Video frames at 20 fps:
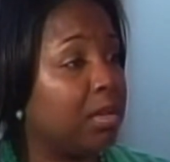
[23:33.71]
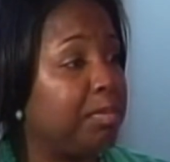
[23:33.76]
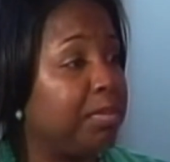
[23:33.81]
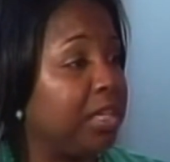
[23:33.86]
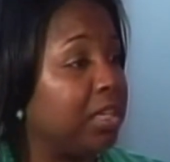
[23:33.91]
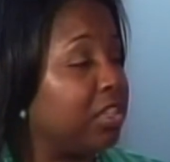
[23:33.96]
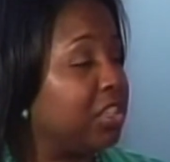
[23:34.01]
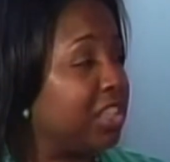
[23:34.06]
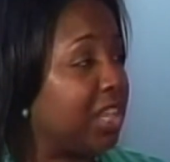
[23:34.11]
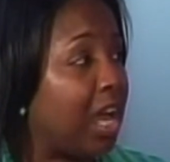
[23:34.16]
to
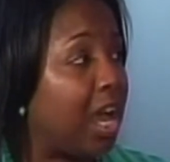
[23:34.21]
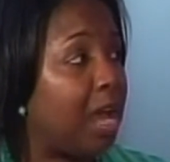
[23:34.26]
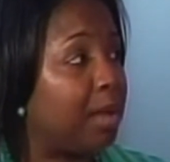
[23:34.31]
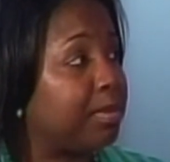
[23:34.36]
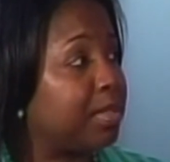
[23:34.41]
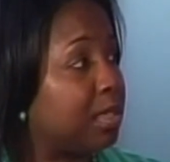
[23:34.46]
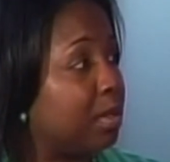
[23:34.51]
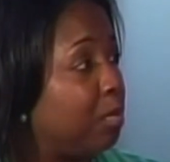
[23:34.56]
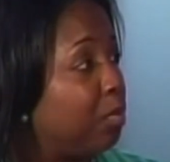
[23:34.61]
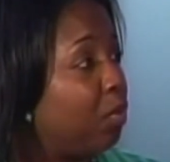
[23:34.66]
be a
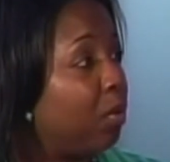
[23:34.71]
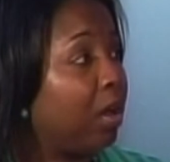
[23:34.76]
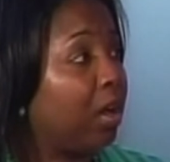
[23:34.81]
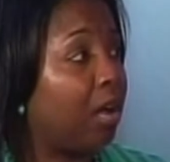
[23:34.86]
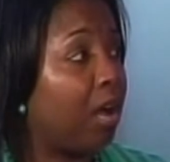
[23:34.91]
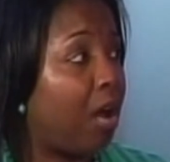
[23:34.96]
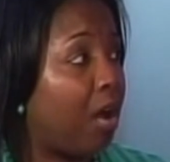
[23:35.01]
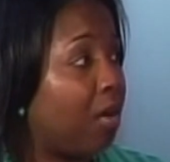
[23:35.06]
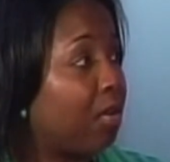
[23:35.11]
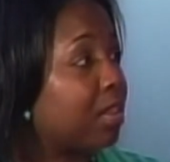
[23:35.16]
job
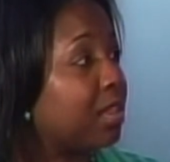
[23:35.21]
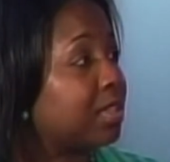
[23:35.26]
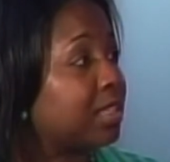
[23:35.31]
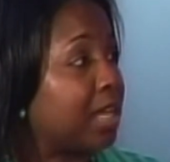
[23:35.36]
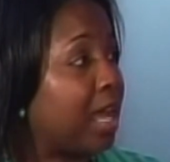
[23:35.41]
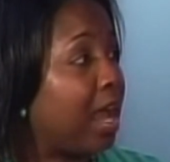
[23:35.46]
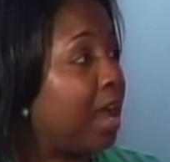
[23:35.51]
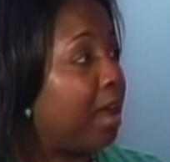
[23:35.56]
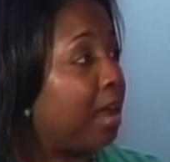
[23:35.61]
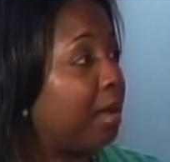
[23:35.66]
somewhere all the
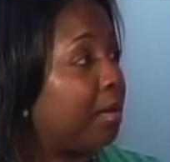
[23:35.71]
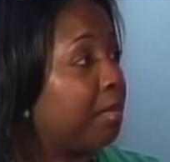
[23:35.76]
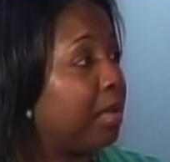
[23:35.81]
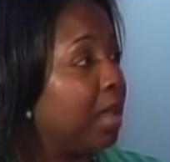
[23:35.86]
time.